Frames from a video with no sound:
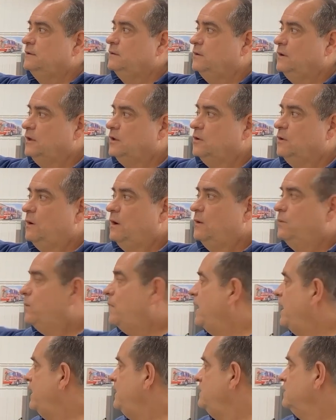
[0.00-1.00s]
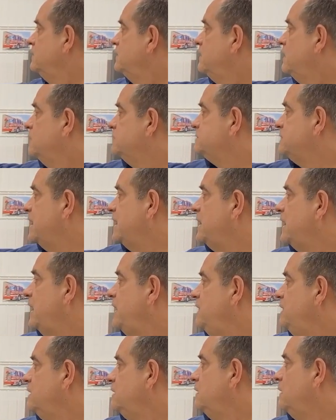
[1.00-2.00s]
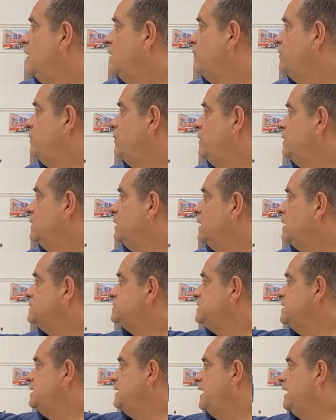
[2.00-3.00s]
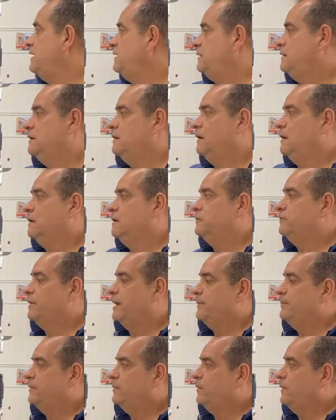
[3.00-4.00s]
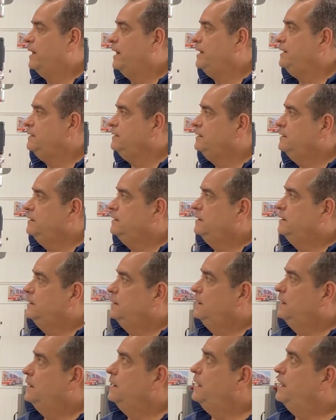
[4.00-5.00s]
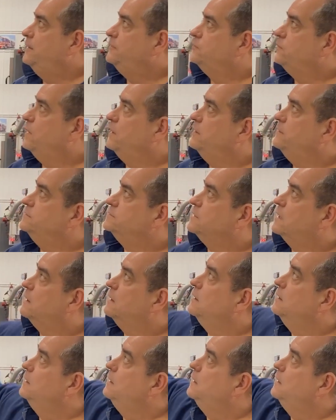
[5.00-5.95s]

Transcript: We can go on white. Our side lighting when scene lighting can drop in white, as well as our